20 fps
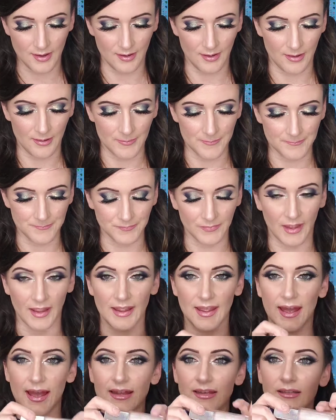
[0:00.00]
I
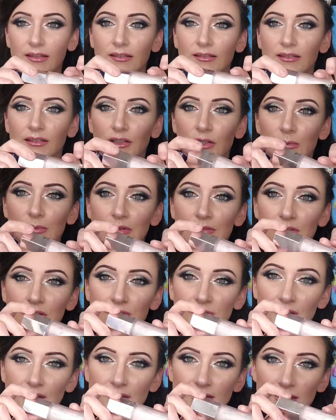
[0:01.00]
added a little bit of the
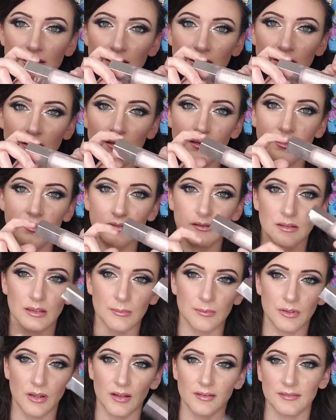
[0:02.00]
Fenty lip
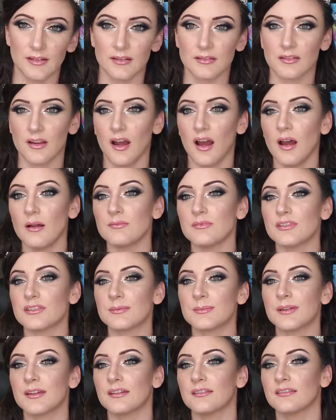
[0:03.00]
gloss on top just
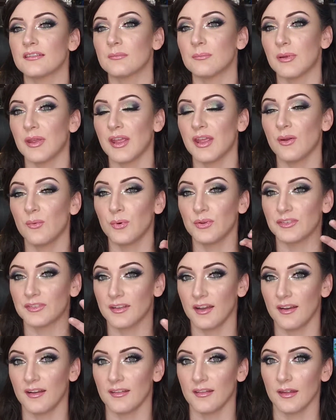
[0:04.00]
because the pink was
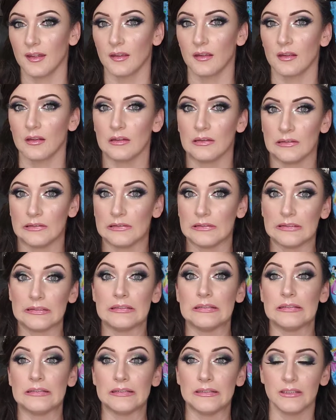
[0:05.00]
kind of like
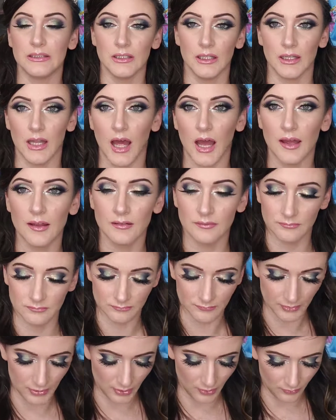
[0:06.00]
a lot,
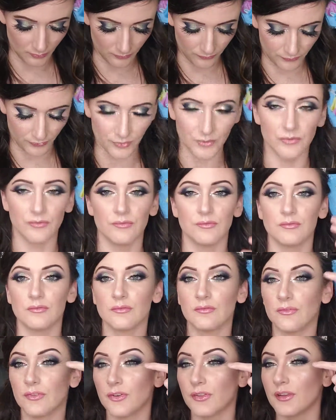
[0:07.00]
you know, for
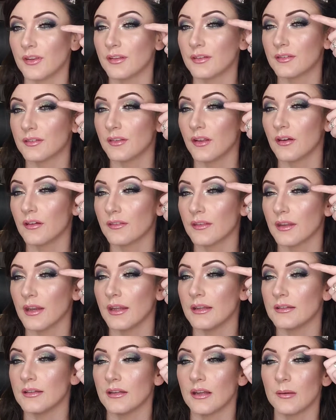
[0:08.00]
this look that I
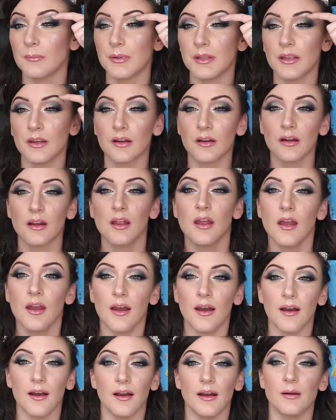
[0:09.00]
did up here.
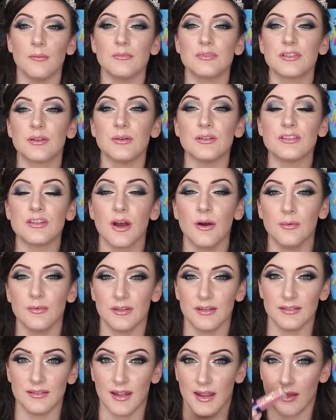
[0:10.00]
So it toned
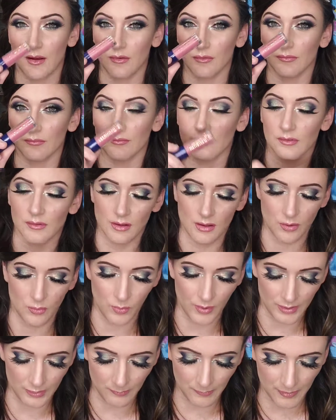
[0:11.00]
it down
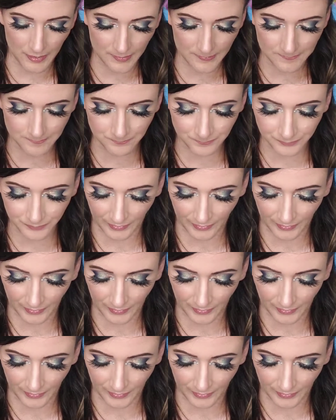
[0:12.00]
quite a bit.